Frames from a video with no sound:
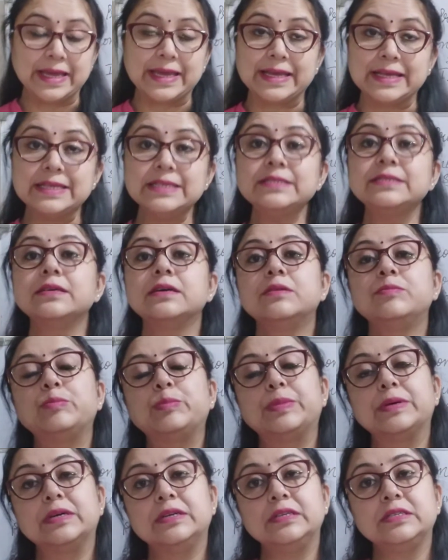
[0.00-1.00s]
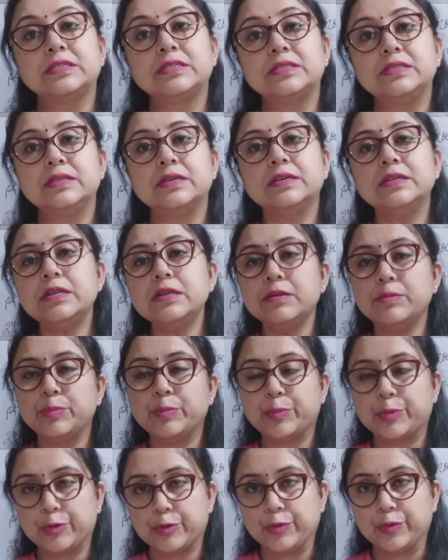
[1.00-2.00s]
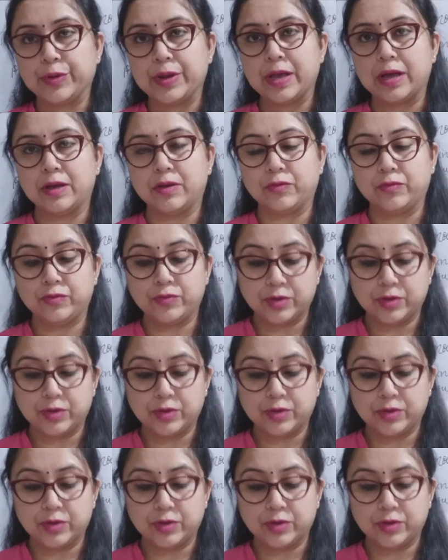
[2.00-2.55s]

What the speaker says: is personal pronoun.